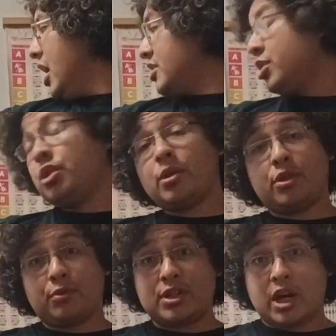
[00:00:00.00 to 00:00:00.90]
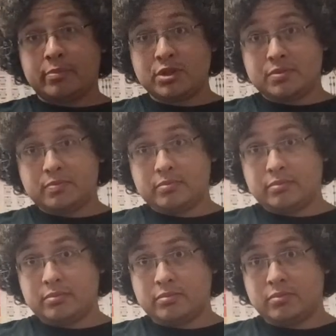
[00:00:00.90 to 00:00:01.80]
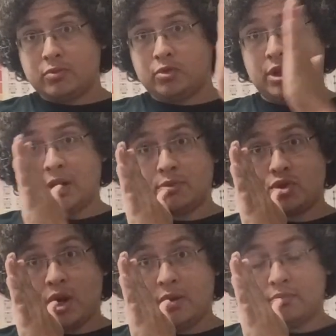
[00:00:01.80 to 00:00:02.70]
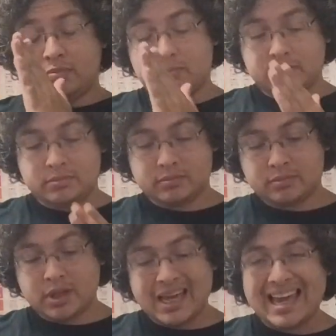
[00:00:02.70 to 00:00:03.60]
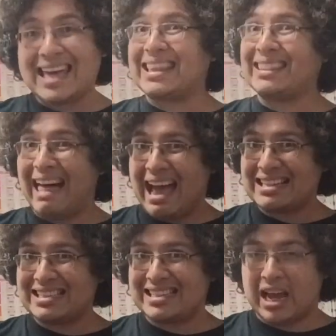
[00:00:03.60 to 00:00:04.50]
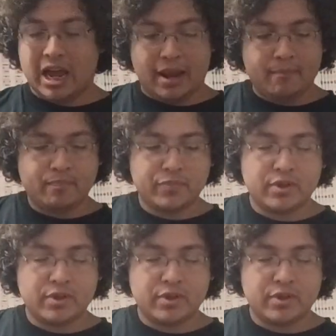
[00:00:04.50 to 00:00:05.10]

And so they do that 3 times. 3 times straight. And the last time,